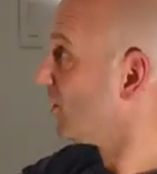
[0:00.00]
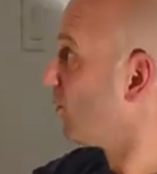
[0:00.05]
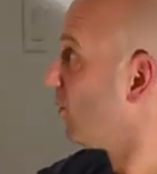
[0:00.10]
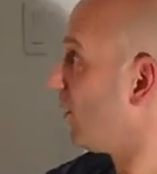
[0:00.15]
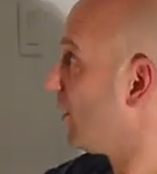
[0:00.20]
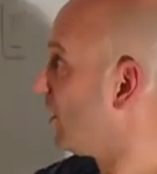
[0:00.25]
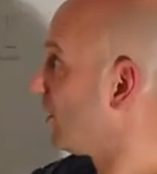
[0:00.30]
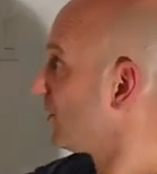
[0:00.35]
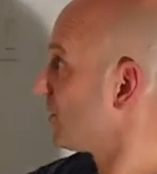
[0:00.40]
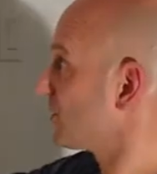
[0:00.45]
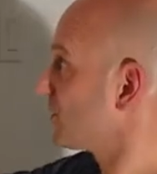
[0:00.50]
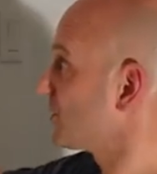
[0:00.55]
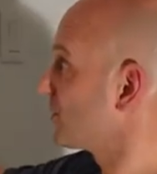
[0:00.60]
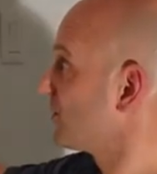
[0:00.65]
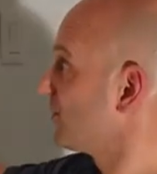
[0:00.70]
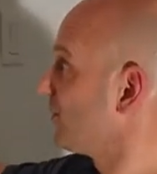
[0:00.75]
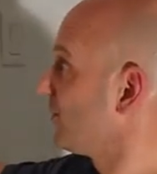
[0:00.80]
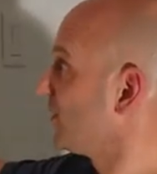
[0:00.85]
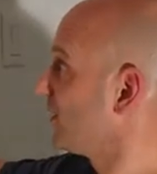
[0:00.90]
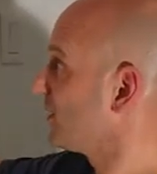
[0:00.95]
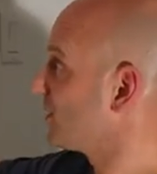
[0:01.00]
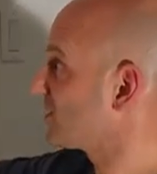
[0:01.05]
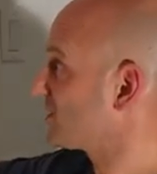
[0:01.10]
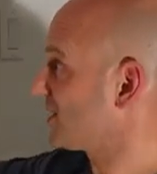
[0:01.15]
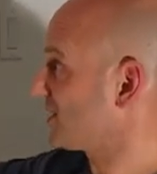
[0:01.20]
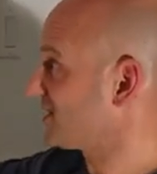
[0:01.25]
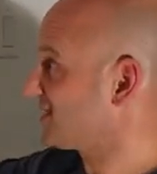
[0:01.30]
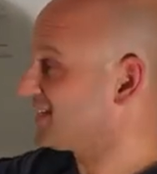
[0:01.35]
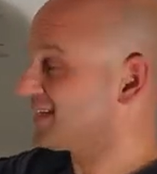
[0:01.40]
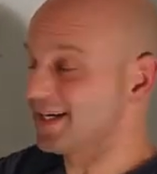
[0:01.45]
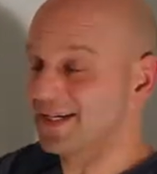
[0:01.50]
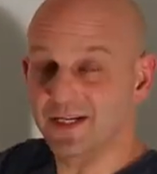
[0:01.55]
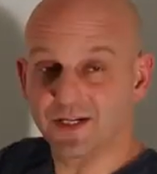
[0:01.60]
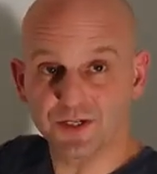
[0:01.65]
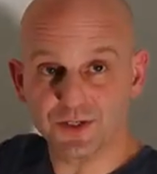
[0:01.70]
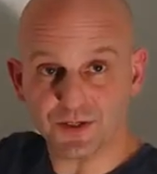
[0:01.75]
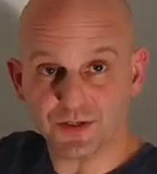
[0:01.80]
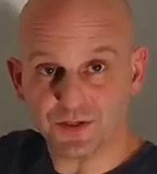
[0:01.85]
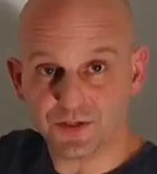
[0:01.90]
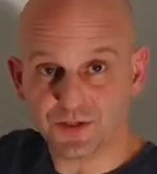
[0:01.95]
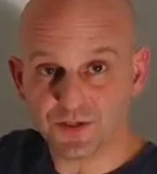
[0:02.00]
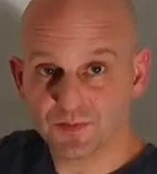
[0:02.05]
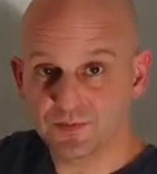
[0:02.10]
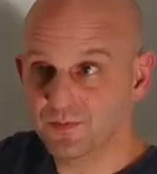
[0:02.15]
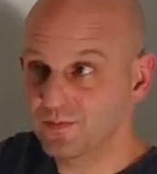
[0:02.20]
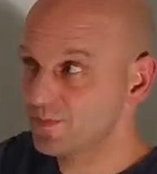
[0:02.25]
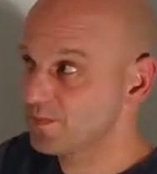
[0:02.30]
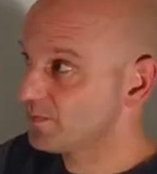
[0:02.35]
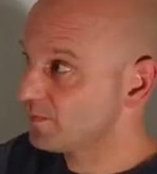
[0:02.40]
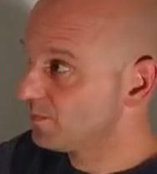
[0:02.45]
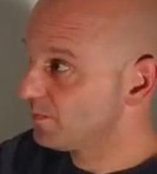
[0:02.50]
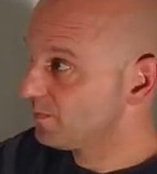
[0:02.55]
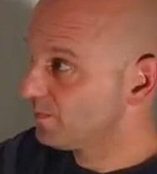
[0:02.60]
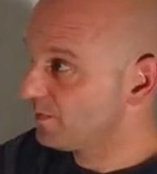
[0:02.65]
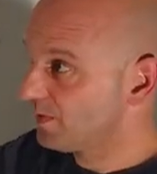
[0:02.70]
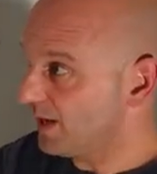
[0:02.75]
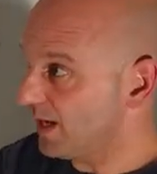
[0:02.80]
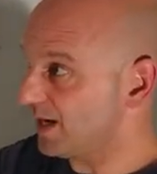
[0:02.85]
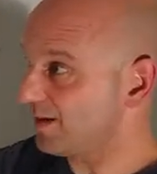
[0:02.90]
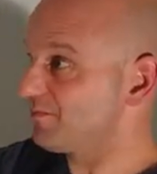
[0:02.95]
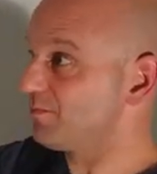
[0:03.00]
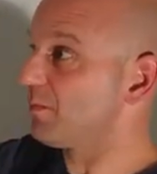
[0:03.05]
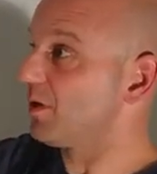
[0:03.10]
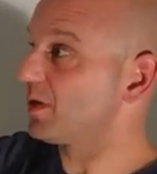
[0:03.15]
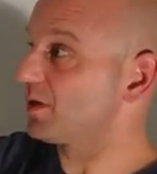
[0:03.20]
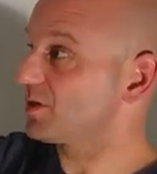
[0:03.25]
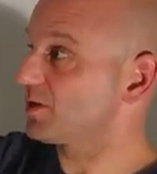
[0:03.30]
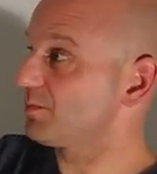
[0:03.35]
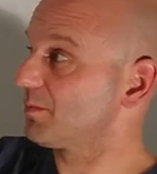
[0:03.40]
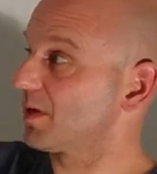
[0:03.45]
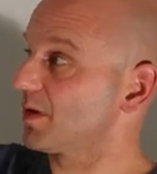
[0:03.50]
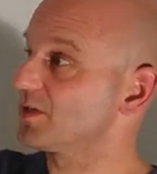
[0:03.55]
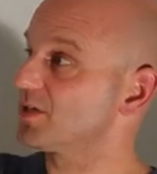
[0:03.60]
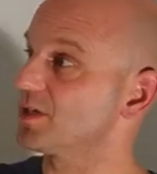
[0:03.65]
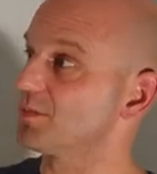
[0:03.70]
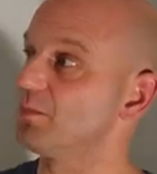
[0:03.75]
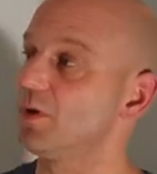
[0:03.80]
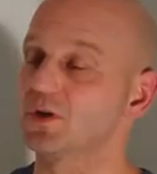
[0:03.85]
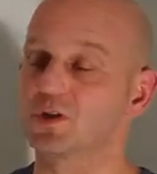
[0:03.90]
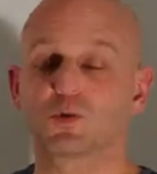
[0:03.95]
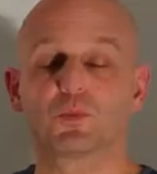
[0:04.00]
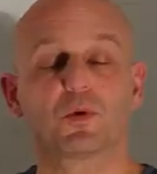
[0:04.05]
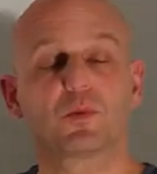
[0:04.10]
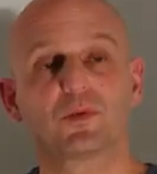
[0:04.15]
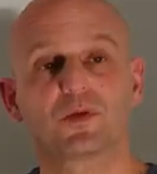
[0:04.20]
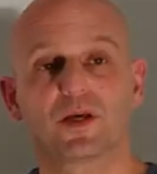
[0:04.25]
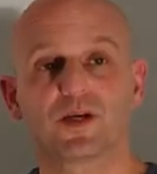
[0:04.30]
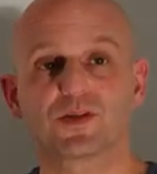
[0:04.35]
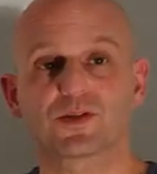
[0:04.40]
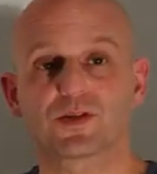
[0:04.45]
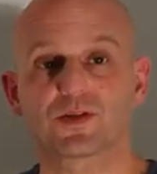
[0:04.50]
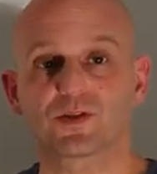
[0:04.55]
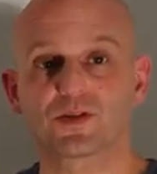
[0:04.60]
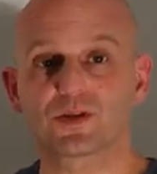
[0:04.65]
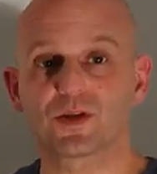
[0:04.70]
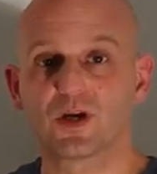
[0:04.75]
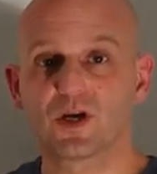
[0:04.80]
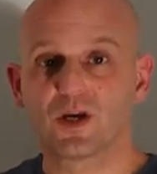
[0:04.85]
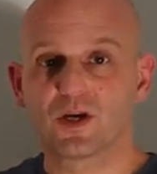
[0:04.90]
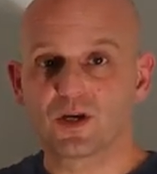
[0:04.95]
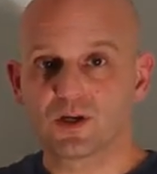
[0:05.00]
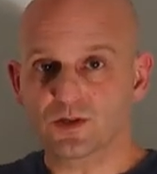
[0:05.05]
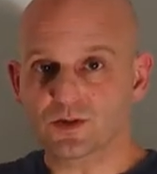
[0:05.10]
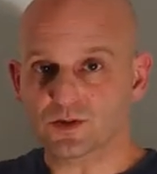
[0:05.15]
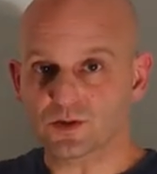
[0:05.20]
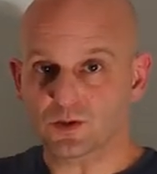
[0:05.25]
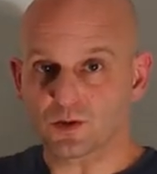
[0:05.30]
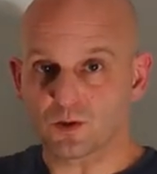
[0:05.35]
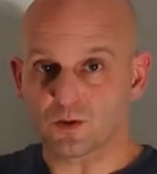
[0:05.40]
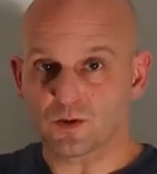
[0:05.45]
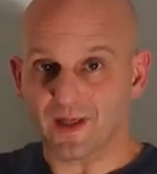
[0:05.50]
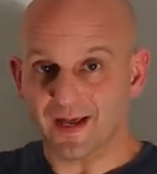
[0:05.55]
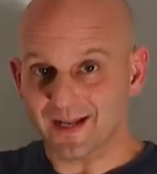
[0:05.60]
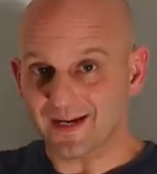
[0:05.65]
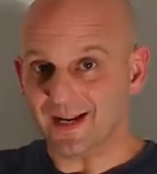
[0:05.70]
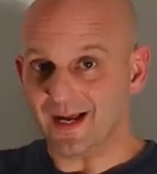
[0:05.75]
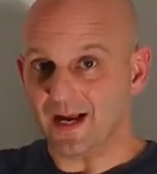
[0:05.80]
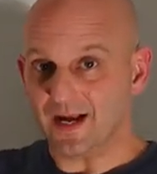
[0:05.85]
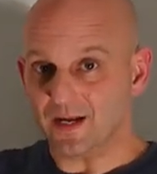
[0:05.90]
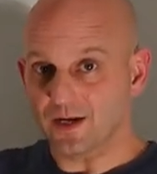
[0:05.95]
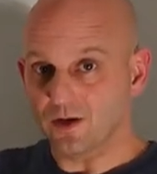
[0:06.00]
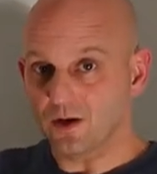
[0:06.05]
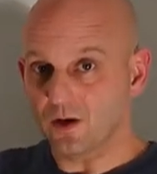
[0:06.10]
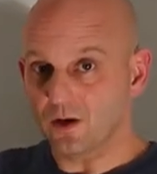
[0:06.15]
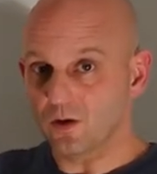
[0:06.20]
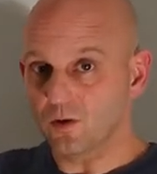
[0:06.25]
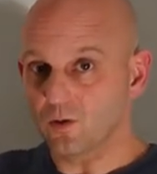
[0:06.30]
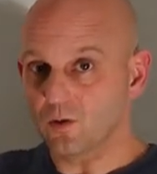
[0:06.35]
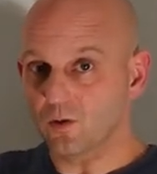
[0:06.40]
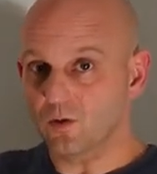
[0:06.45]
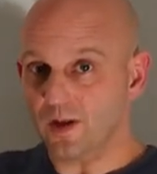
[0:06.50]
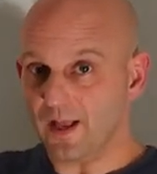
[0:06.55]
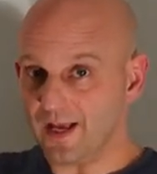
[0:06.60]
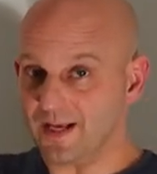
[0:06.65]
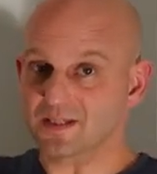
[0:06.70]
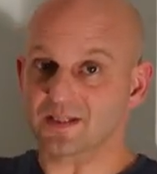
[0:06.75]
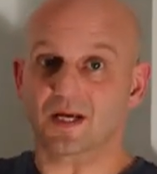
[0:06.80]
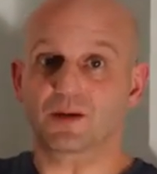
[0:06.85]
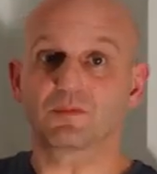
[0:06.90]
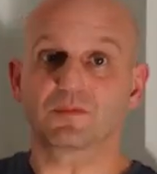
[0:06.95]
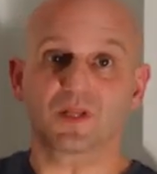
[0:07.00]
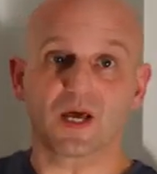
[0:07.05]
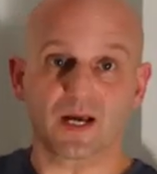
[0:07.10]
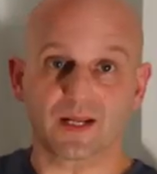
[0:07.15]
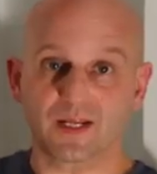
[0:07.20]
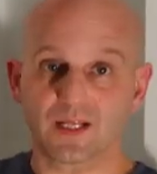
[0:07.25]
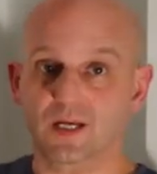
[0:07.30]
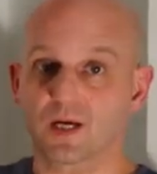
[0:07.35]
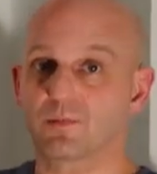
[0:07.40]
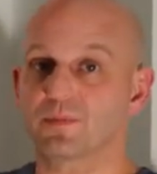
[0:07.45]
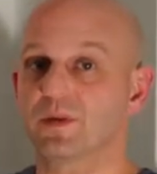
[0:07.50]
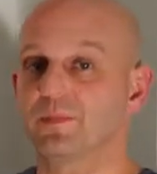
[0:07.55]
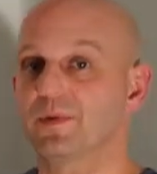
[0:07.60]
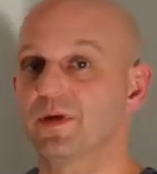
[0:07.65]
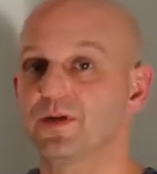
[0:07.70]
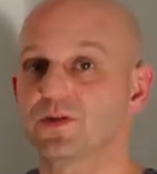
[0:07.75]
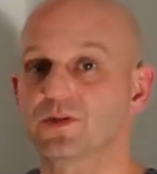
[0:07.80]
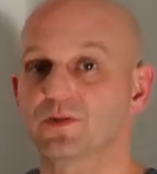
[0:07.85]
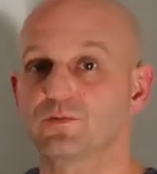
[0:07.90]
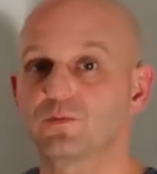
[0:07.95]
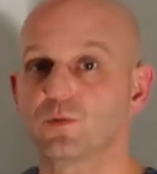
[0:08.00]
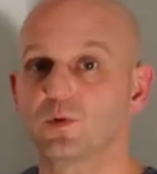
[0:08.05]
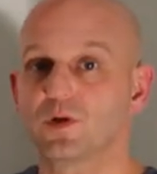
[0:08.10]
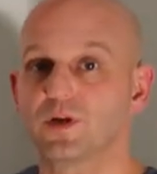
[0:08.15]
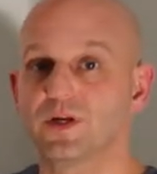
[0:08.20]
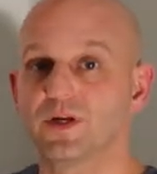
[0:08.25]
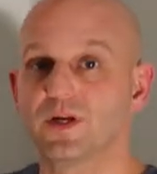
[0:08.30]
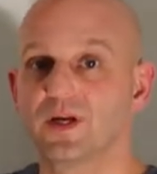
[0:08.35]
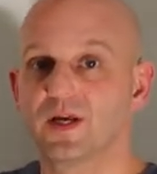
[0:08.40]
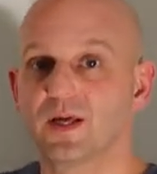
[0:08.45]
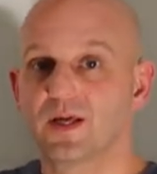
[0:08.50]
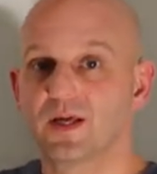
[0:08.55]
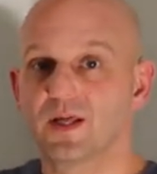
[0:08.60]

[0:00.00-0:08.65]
the walls 69 inches, and I've marked, marked in multiple places so that I know as I'm lining up the piece of wood